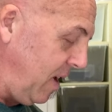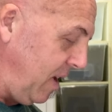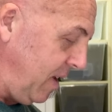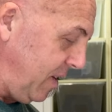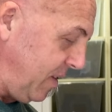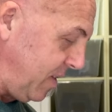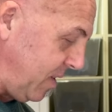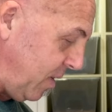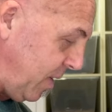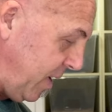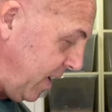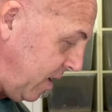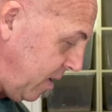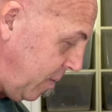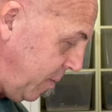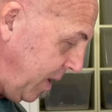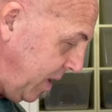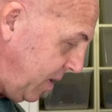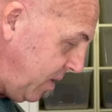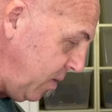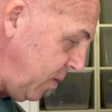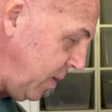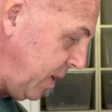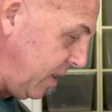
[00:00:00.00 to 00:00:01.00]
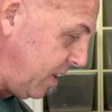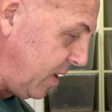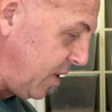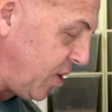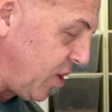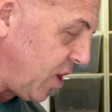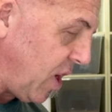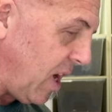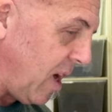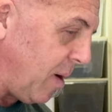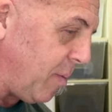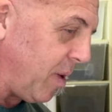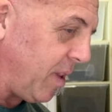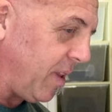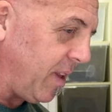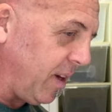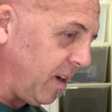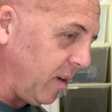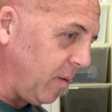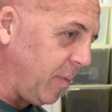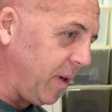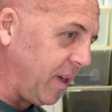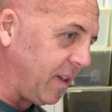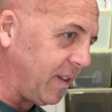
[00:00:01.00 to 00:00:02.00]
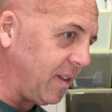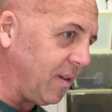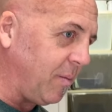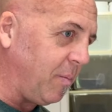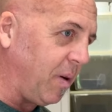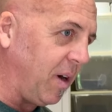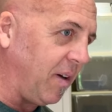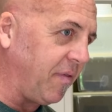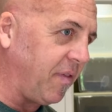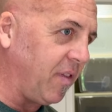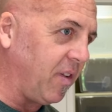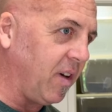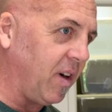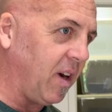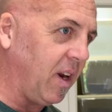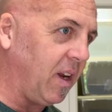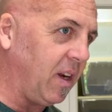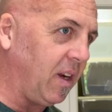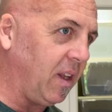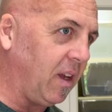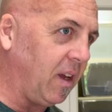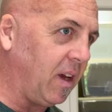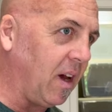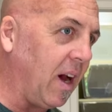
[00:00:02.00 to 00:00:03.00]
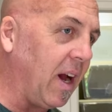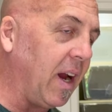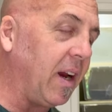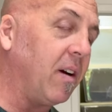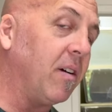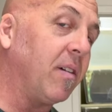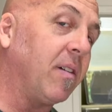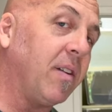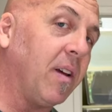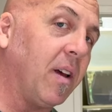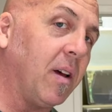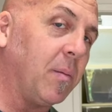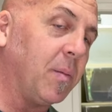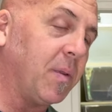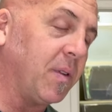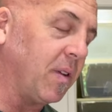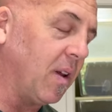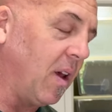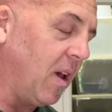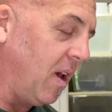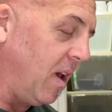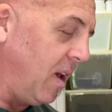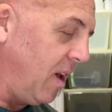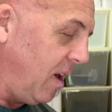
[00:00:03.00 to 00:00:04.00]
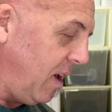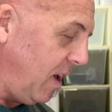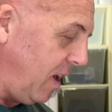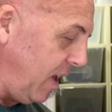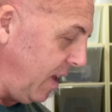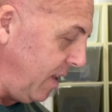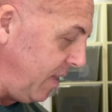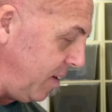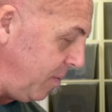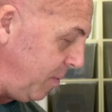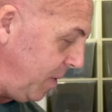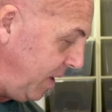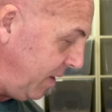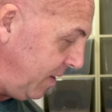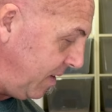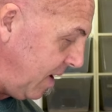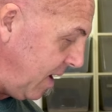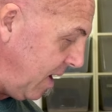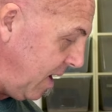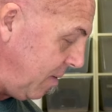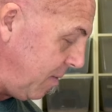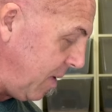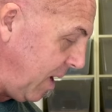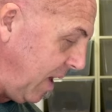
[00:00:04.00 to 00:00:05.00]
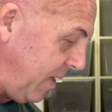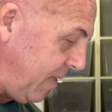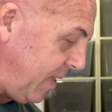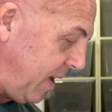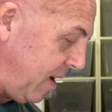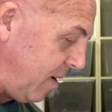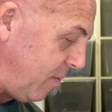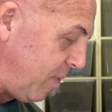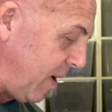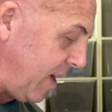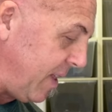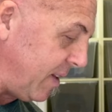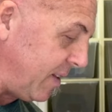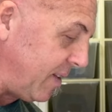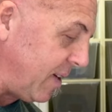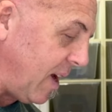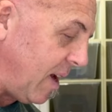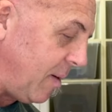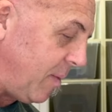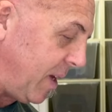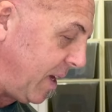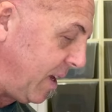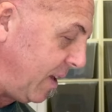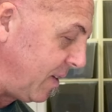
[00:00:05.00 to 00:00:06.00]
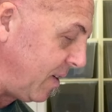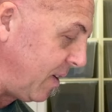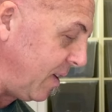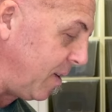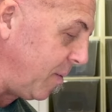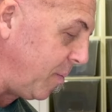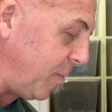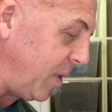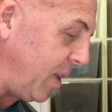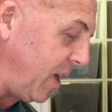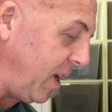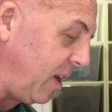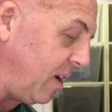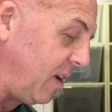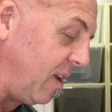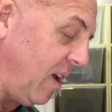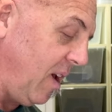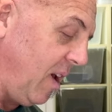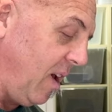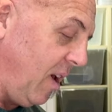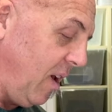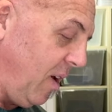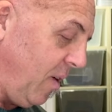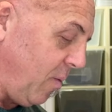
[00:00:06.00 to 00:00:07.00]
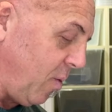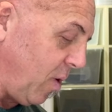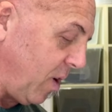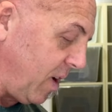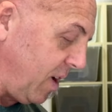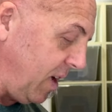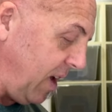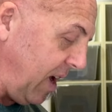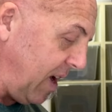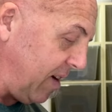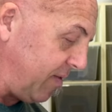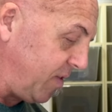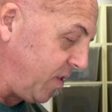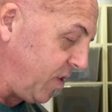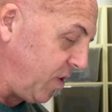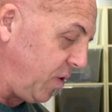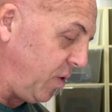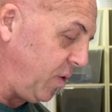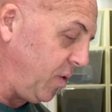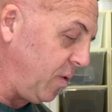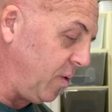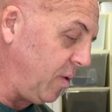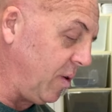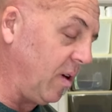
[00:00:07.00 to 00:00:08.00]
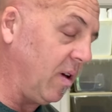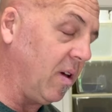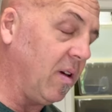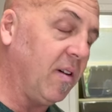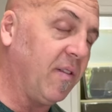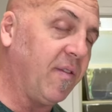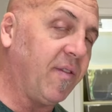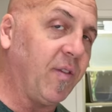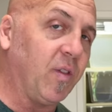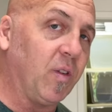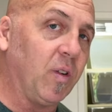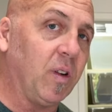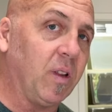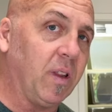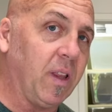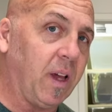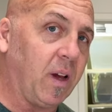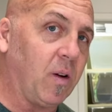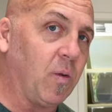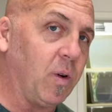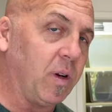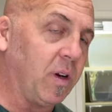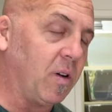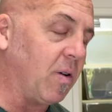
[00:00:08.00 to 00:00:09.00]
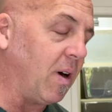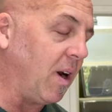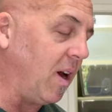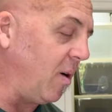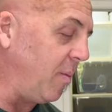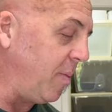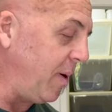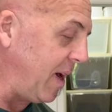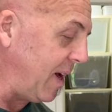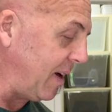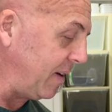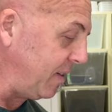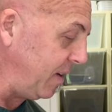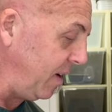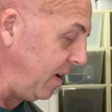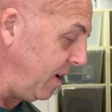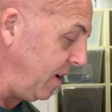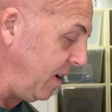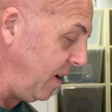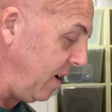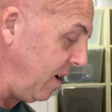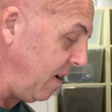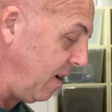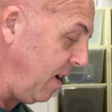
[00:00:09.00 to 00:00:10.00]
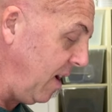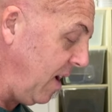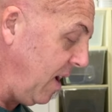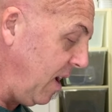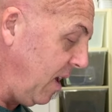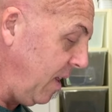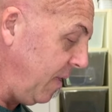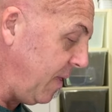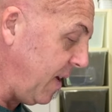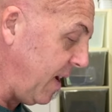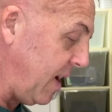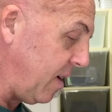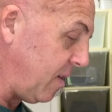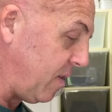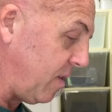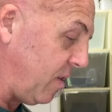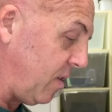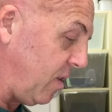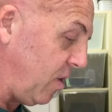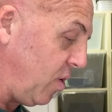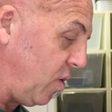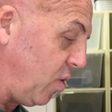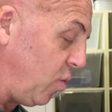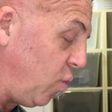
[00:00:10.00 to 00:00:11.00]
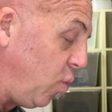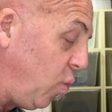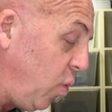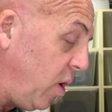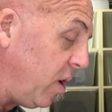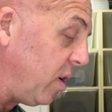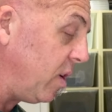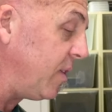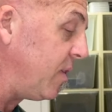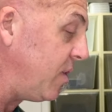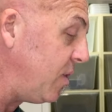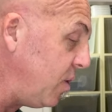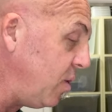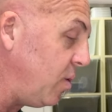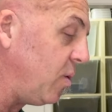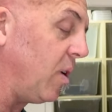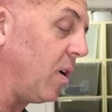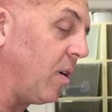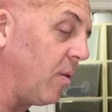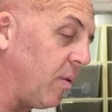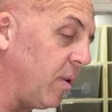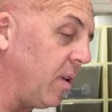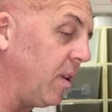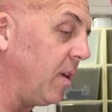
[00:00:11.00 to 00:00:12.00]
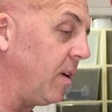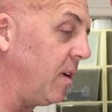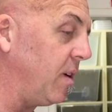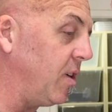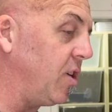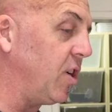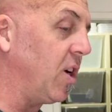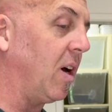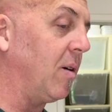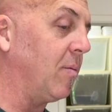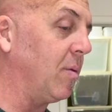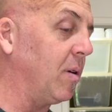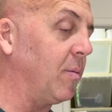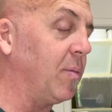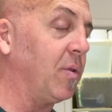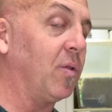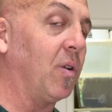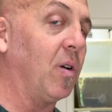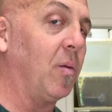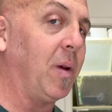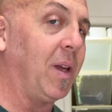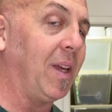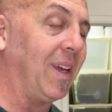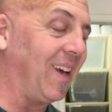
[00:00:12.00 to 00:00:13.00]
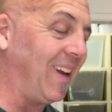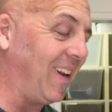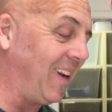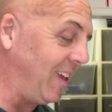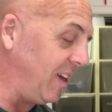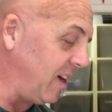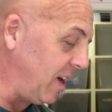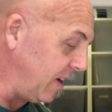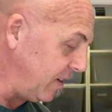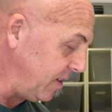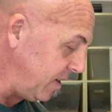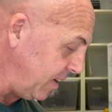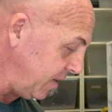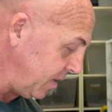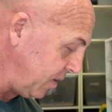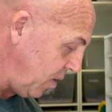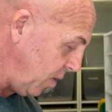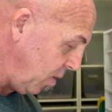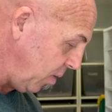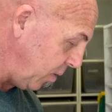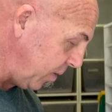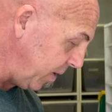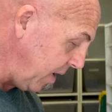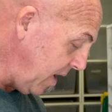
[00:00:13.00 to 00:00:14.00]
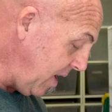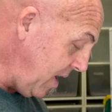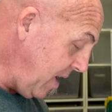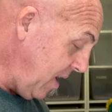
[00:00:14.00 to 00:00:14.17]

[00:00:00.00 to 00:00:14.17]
So it'll be doing the job a little bit to buffer any higher temps in the meantime. And then by the time it gets on the plane, we're gonna have two full liquid cryo packs in here that will do a really good job absorbing any excess cold.